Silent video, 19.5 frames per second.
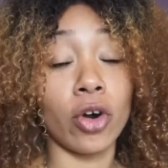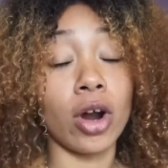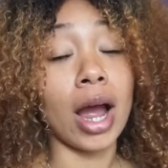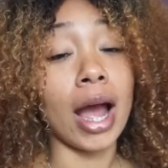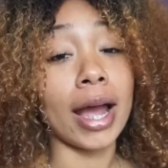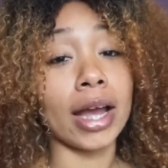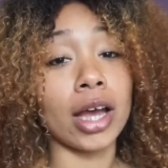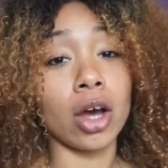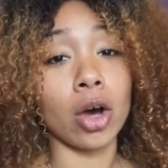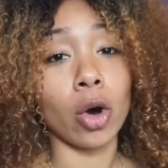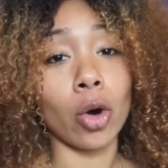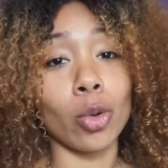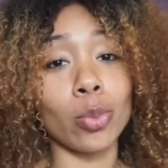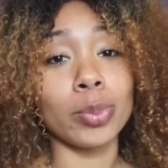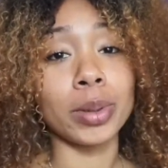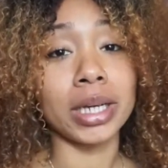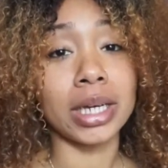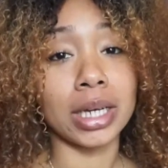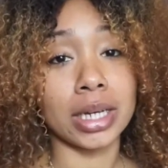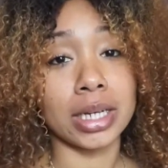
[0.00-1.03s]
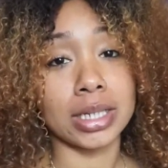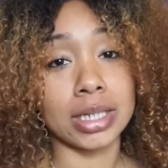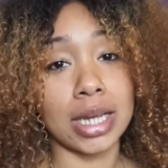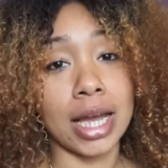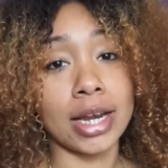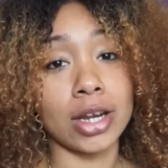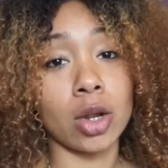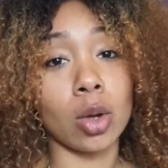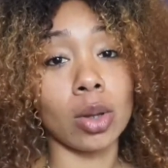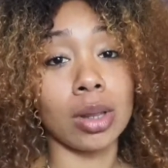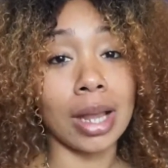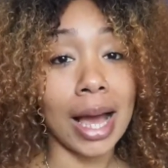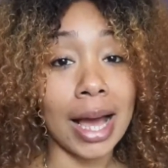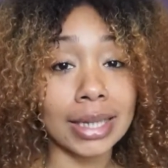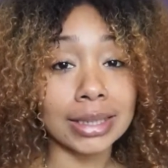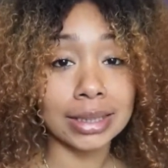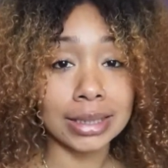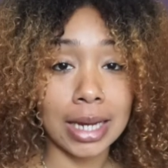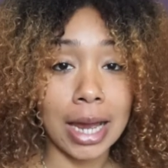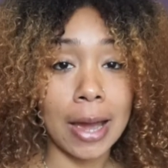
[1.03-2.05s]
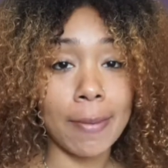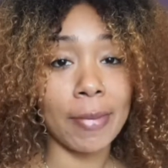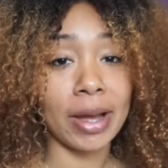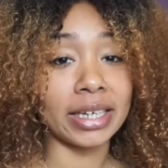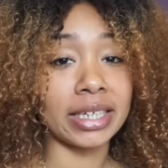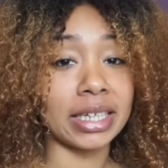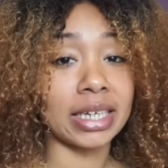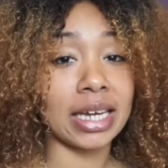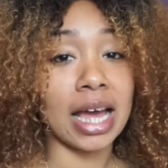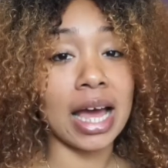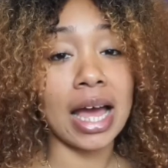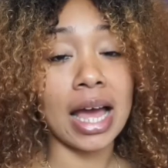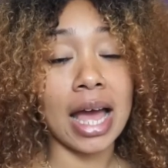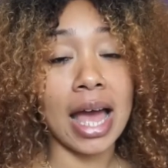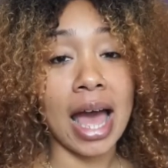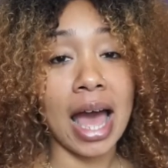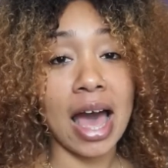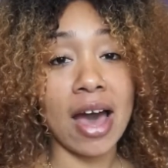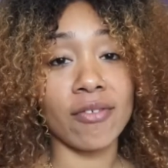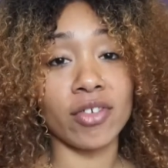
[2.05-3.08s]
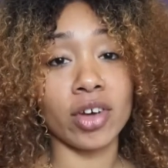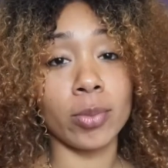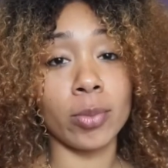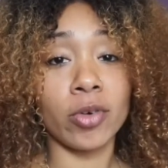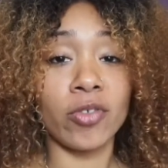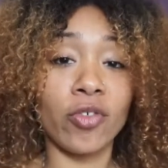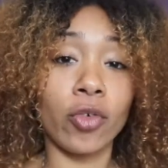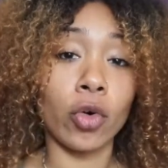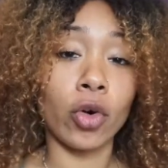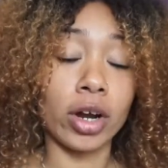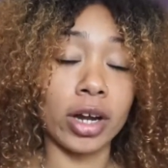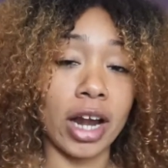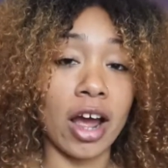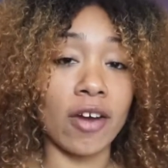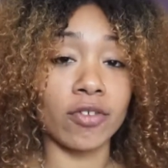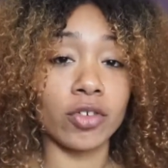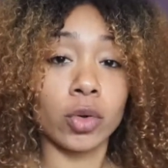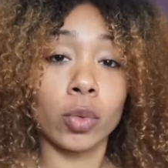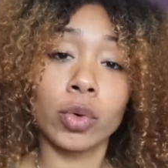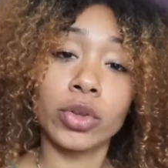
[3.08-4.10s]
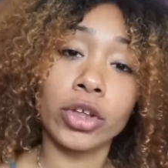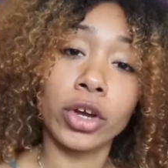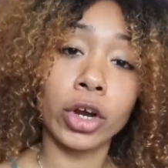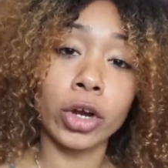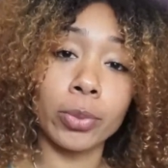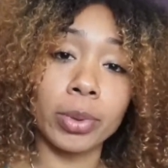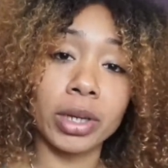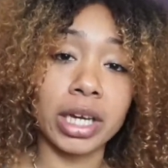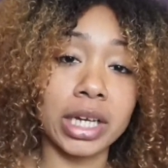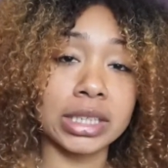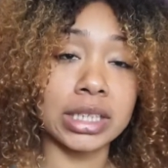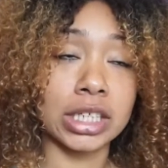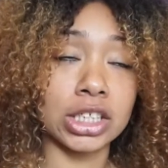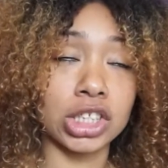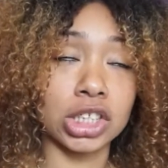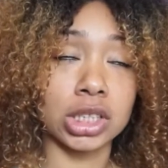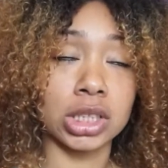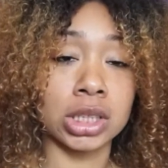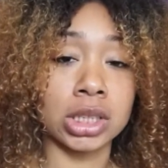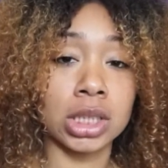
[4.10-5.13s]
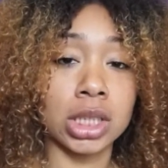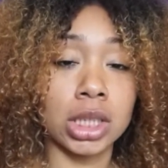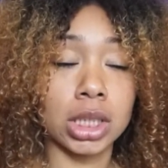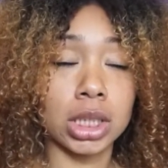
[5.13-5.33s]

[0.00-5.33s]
I go, because I know last time I did not have a before and after with her because I just